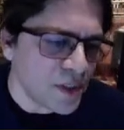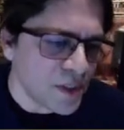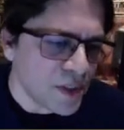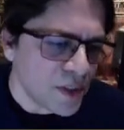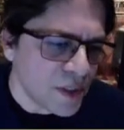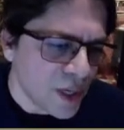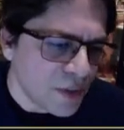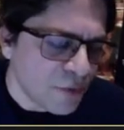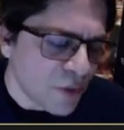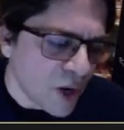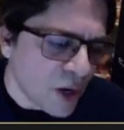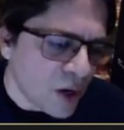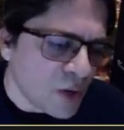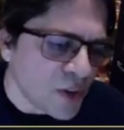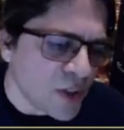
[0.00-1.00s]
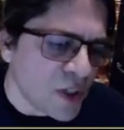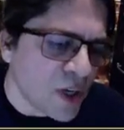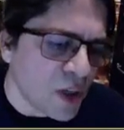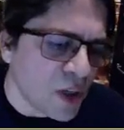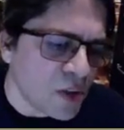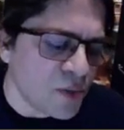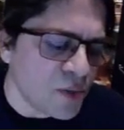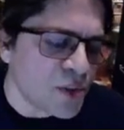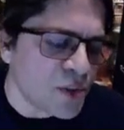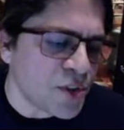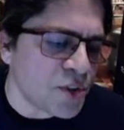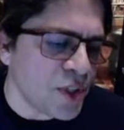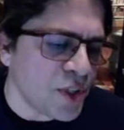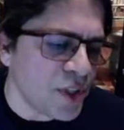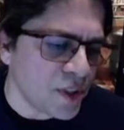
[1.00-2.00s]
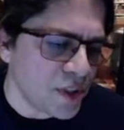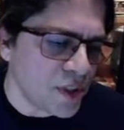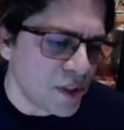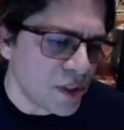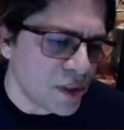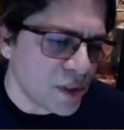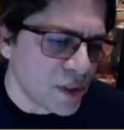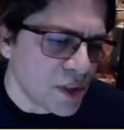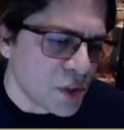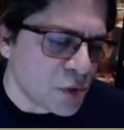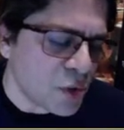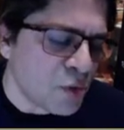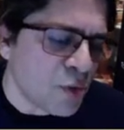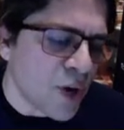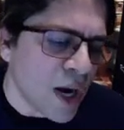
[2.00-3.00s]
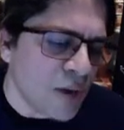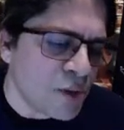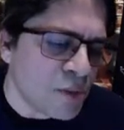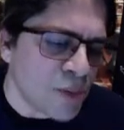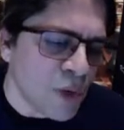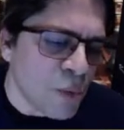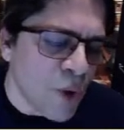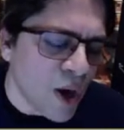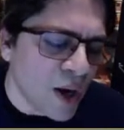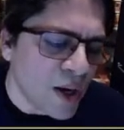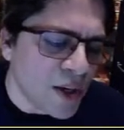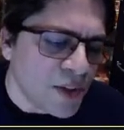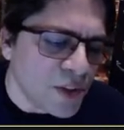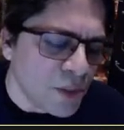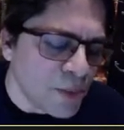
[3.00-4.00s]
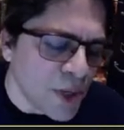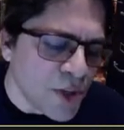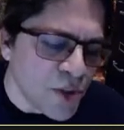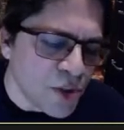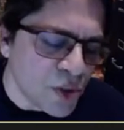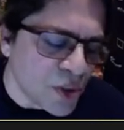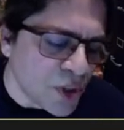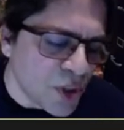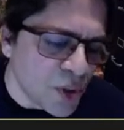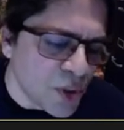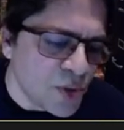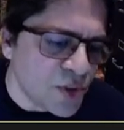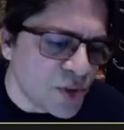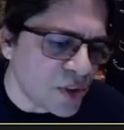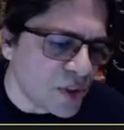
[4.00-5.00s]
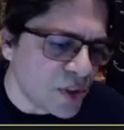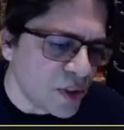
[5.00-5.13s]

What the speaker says: I follow the color of the street to unravel my wide-dimensional host